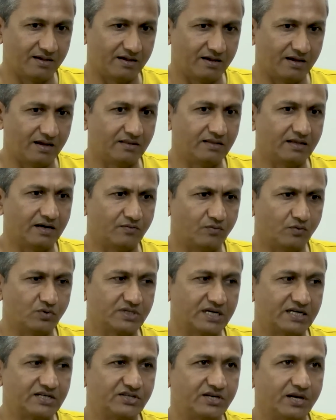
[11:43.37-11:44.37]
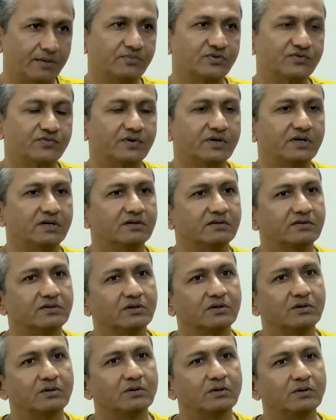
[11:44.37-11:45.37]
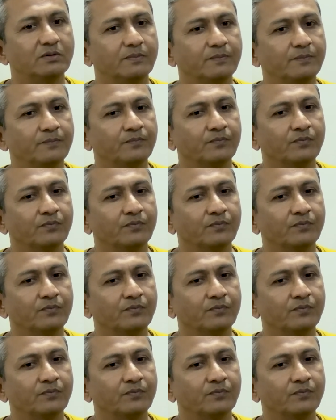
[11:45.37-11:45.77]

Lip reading: and that was at Chelmsford. So